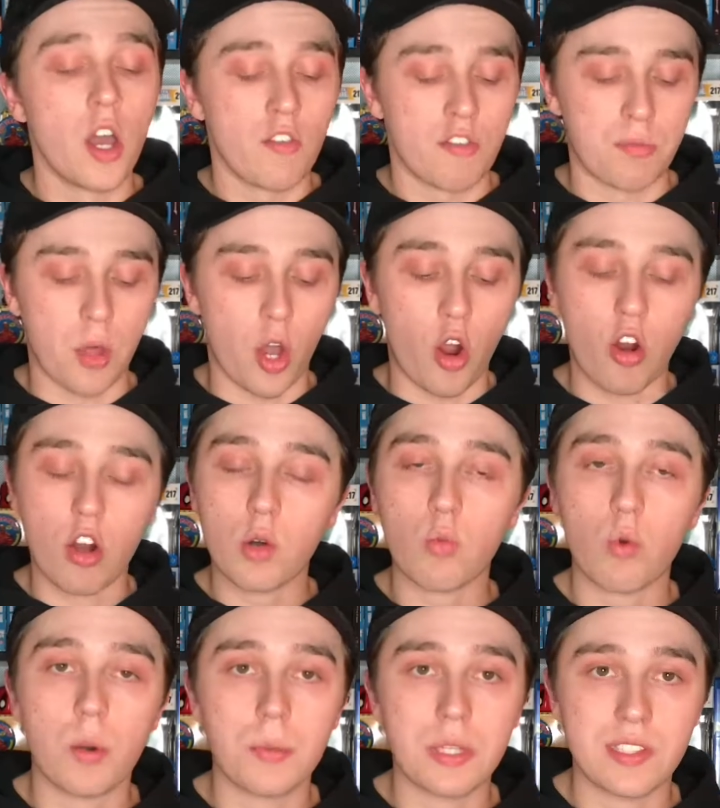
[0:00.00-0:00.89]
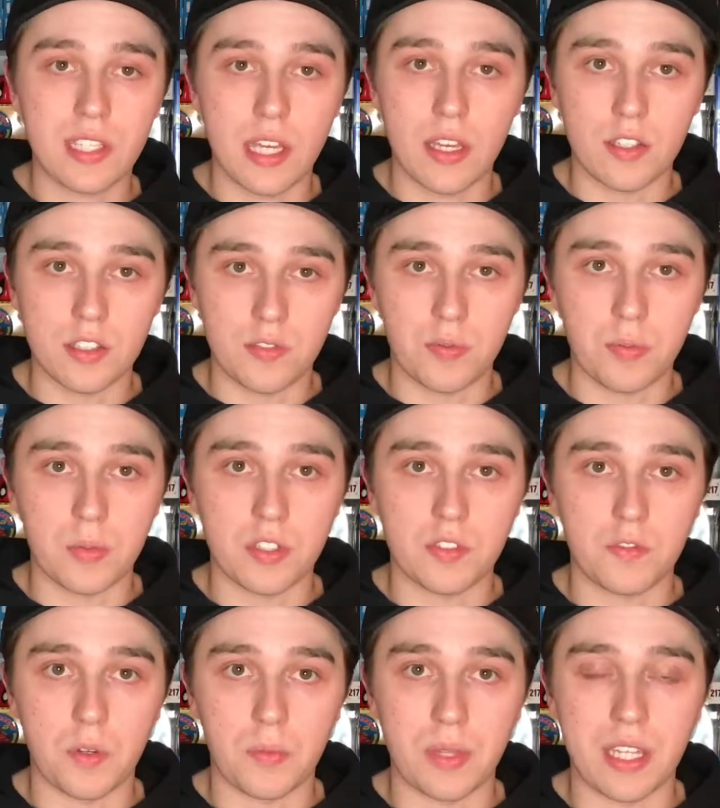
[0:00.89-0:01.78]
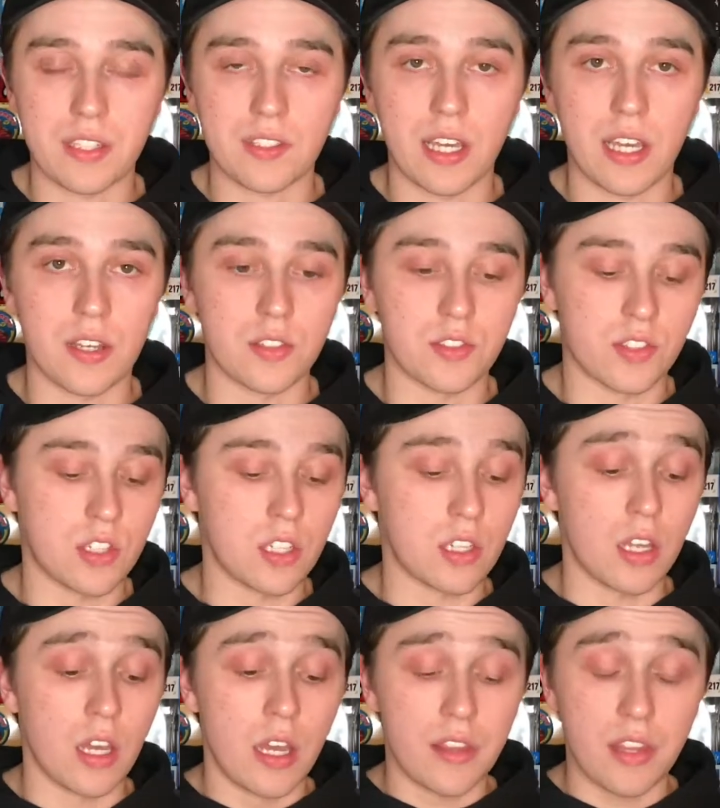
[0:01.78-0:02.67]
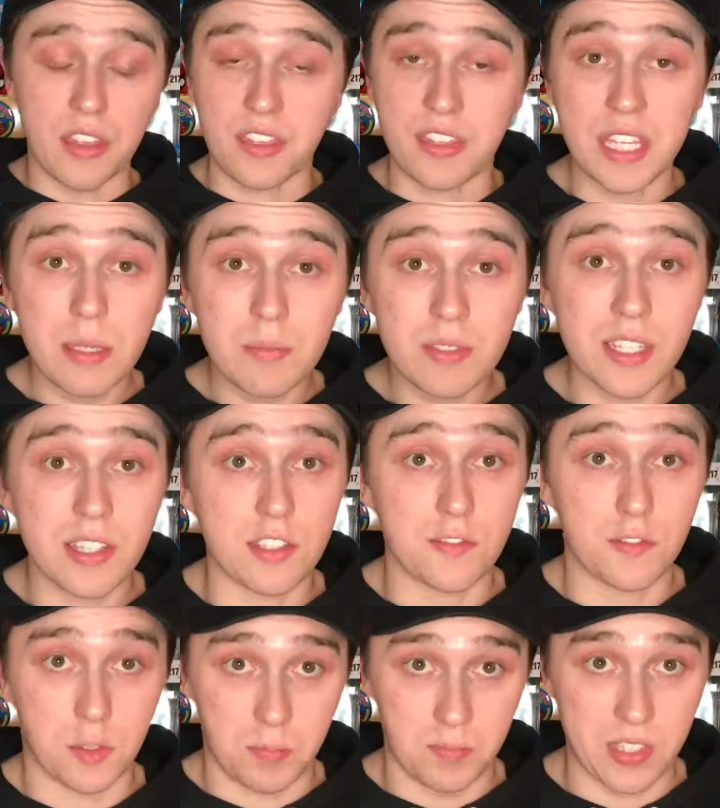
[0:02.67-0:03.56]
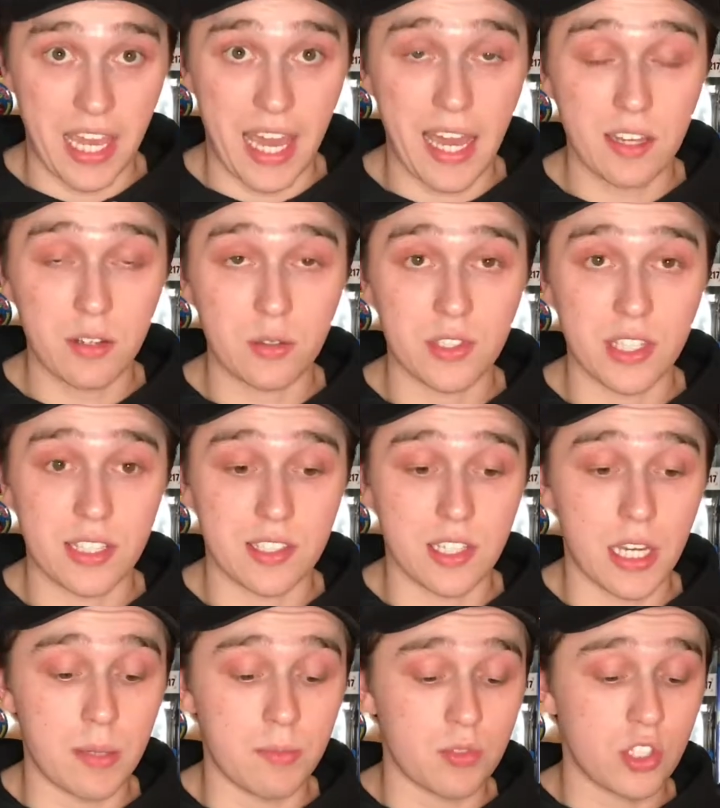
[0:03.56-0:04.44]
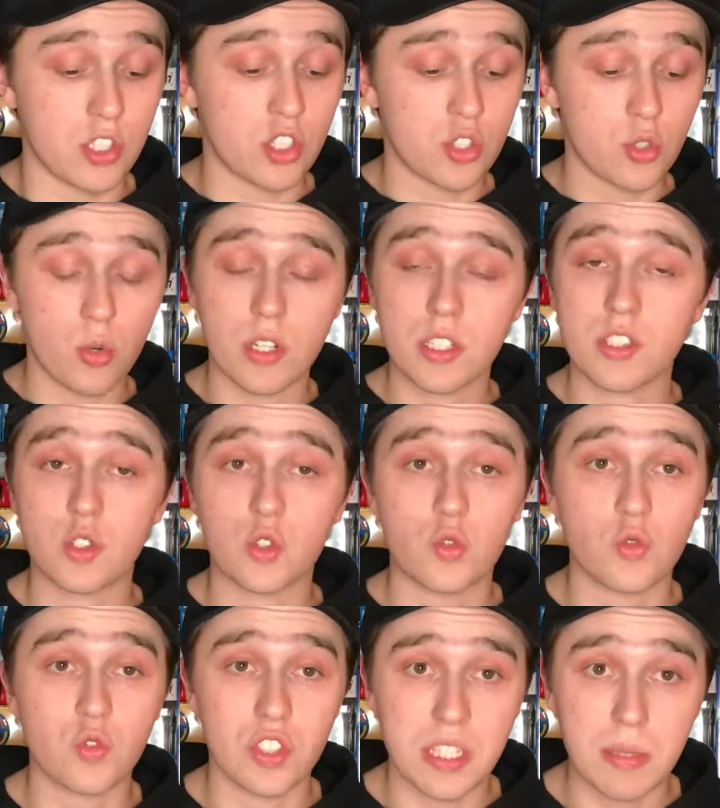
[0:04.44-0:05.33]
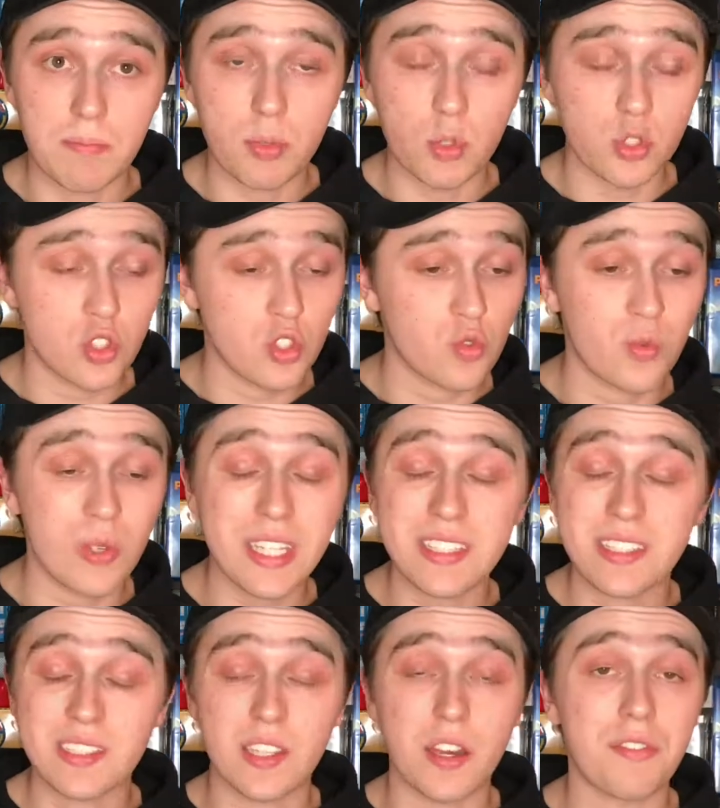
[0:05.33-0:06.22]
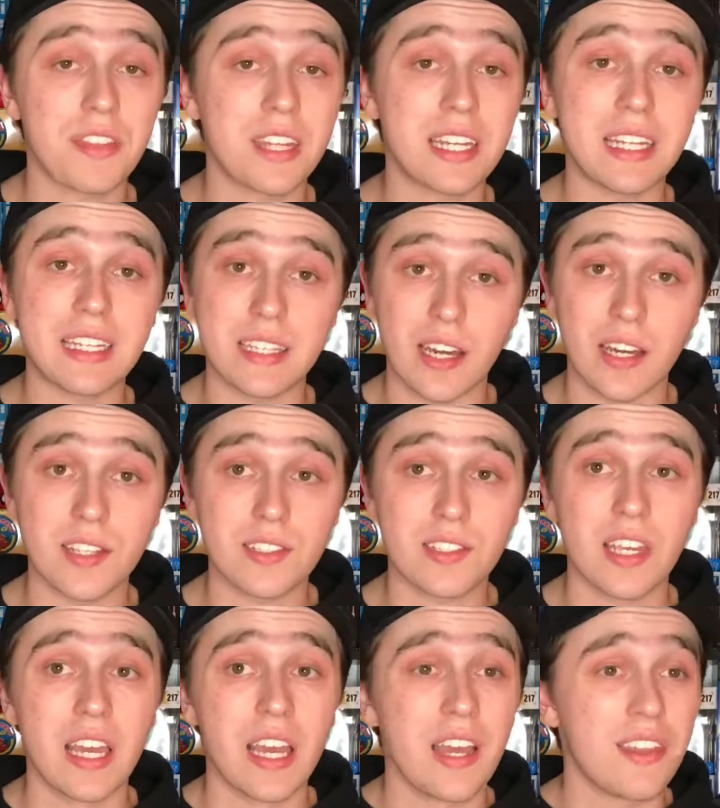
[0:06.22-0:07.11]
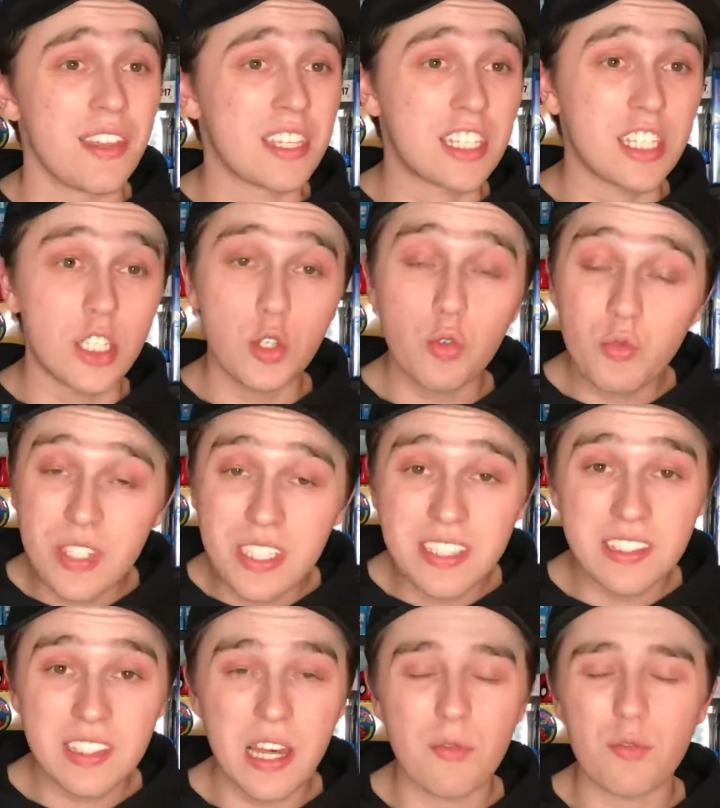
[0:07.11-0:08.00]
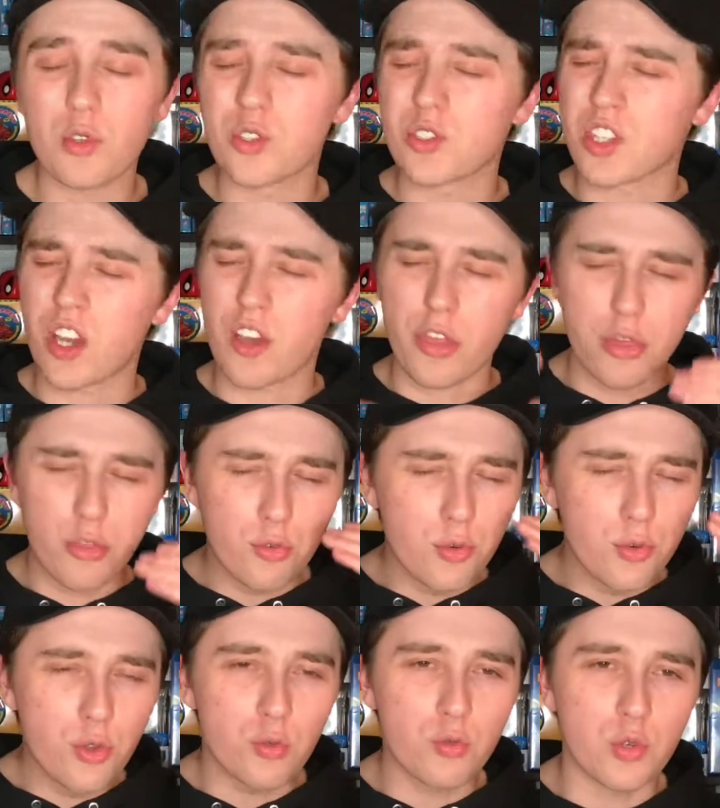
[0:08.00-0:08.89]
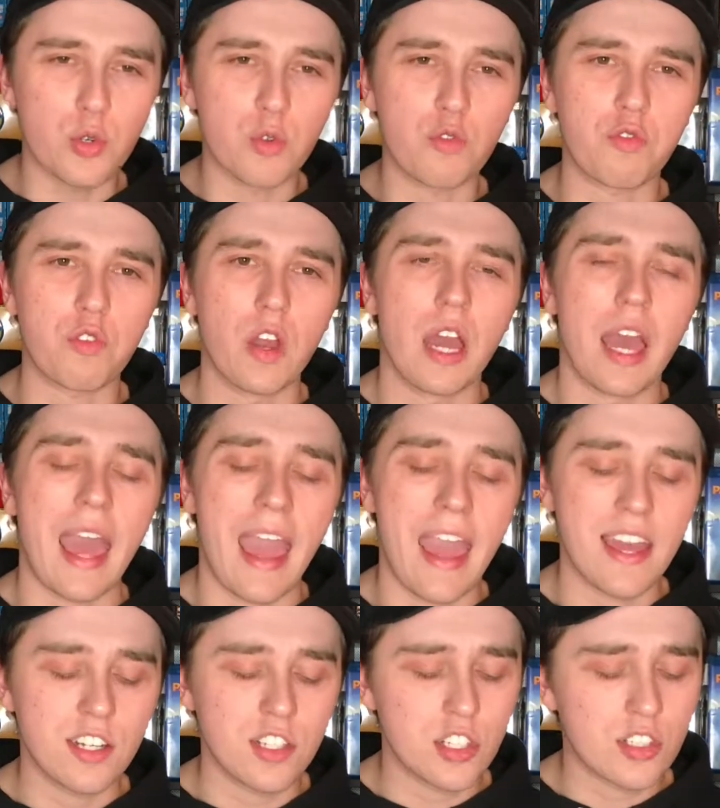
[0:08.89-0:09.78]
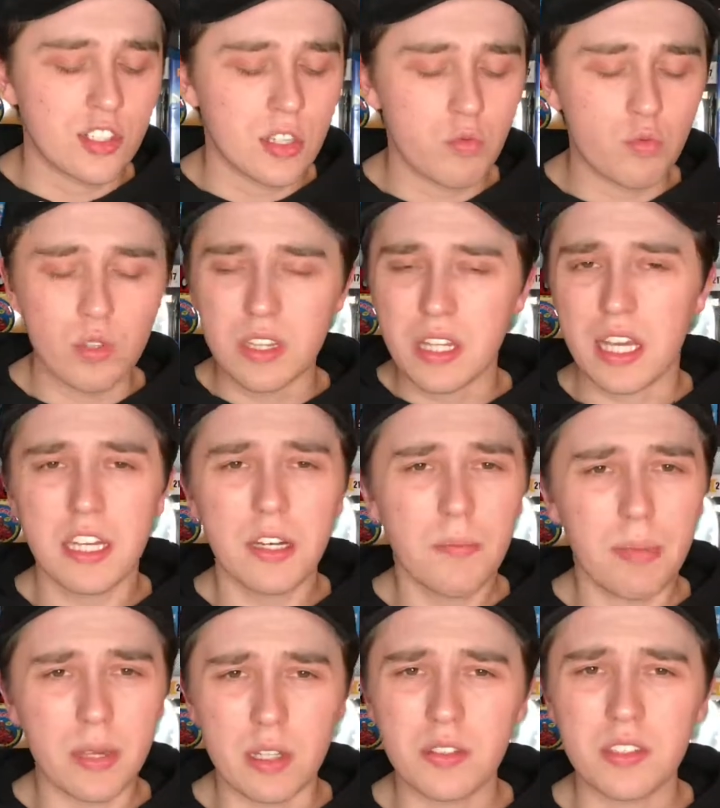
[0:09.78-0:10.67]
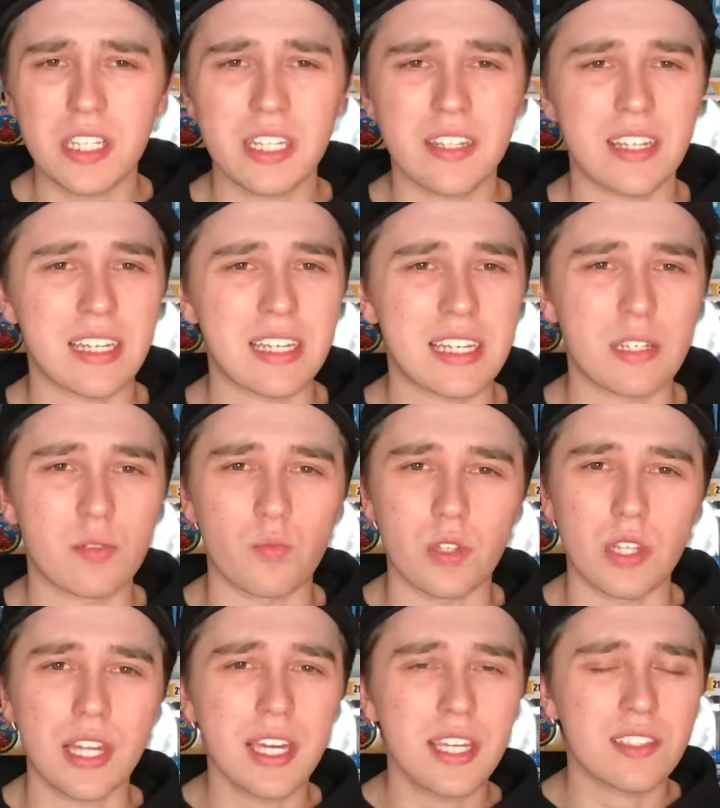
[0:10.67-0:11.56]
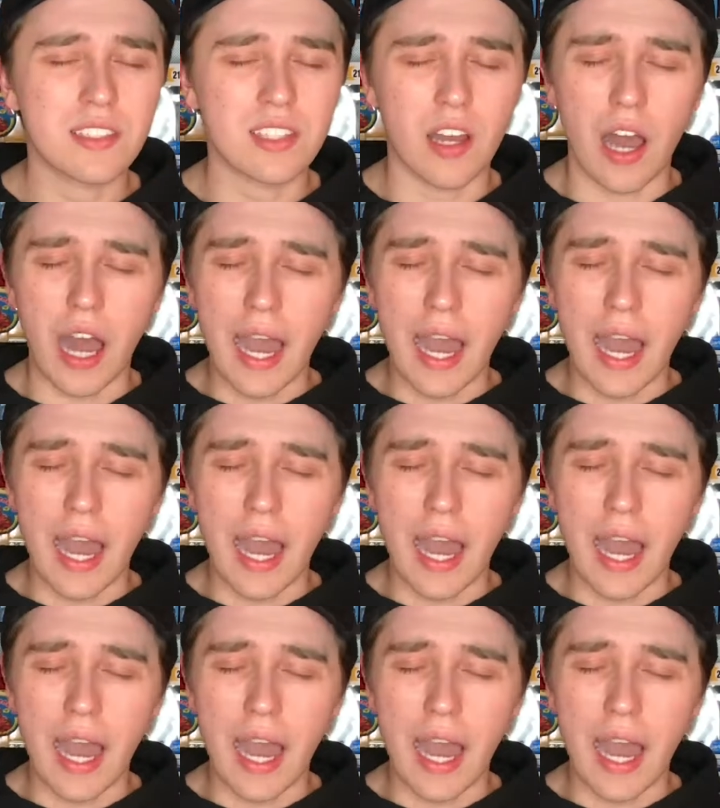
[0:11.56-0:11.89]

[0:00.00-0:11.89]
From the heartwarming tales from this film that tells, the, the themes that this film tackles at times, the short and simple, sweet stuff that it does, the cuteness levels through the roof, and just the relatability that it can relate to.